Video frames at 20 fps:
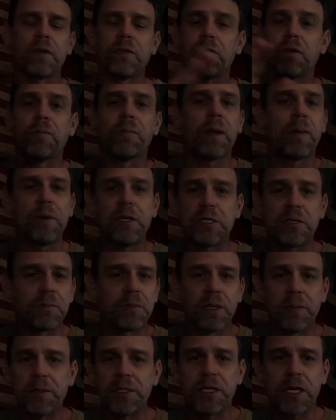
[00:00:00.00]
There may be
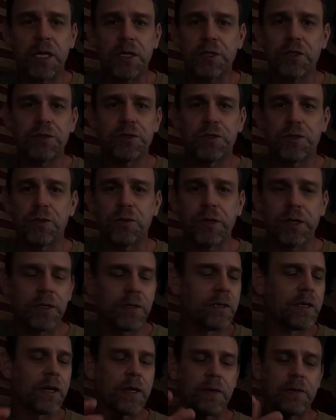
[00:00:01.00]
some limitations to it,
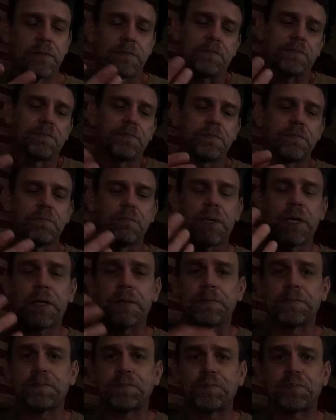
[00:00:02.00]

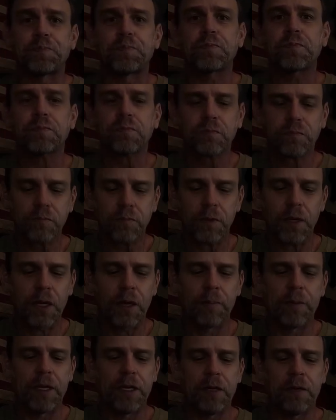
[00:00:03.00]
but
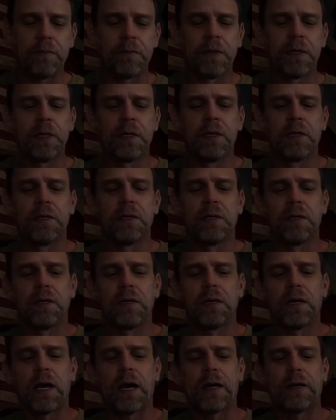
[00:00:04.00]
I mean,
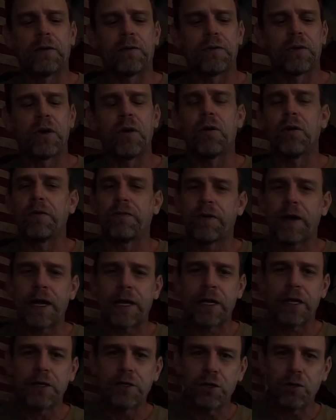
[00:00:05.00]
I don't know if I
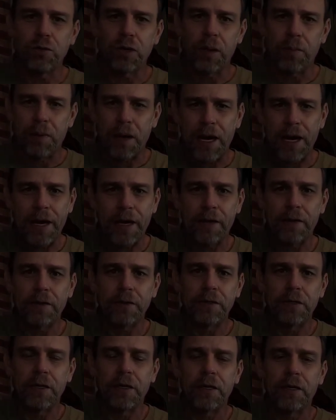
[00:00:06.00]
could do a
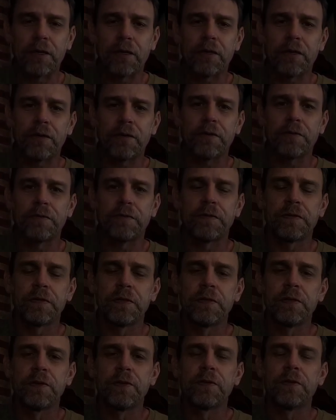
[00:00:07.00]
pile of
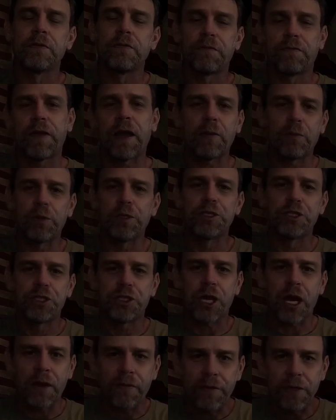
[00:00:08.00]
fatwood
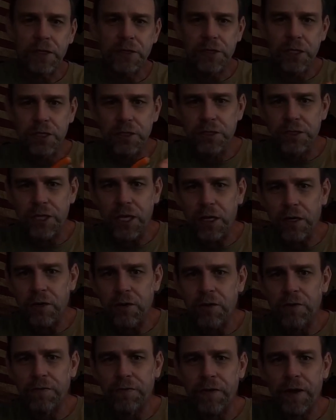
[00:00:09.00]
shavings and set it
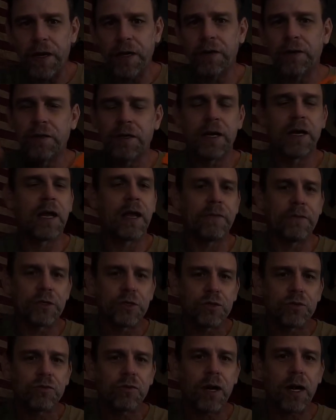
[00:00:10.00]
on fire. I haven't
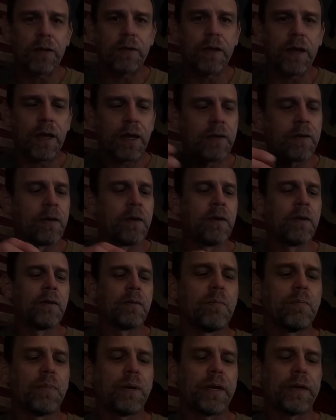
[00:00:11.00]
tried that,
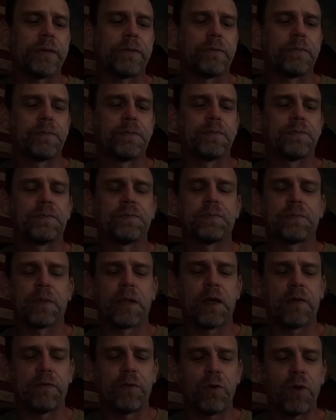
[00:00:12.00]
but
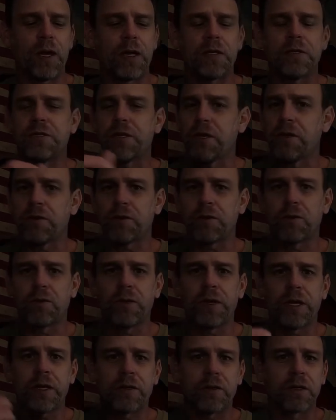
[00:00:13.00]
if you had a tinder
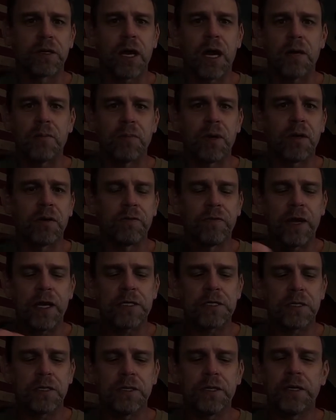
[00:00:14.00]
quick or a cotton ball and
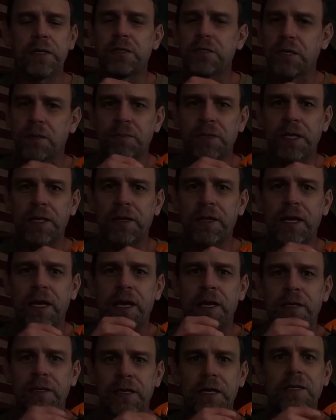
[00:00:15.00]
Vaseline, something like
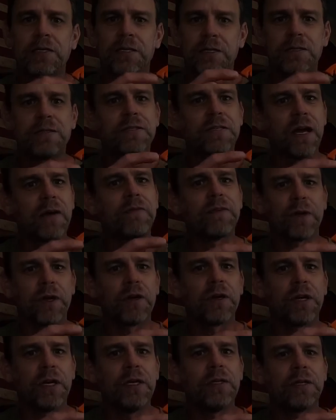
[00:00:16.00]
that, it's definitely
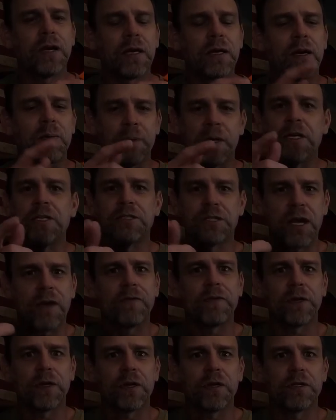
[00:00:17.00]
going to heat that up and it's
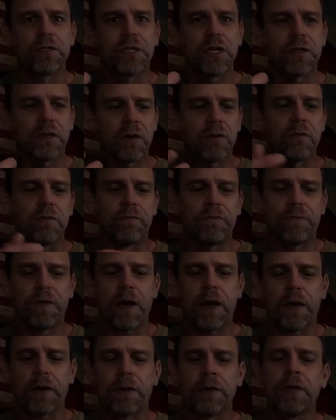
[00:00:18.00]
definitely going to set that on
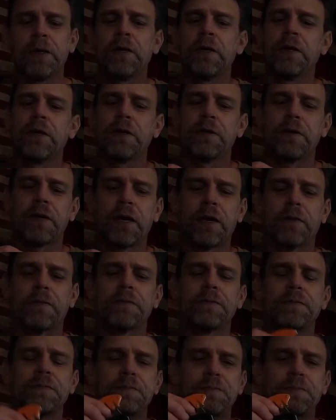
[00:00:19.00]
fire. Now,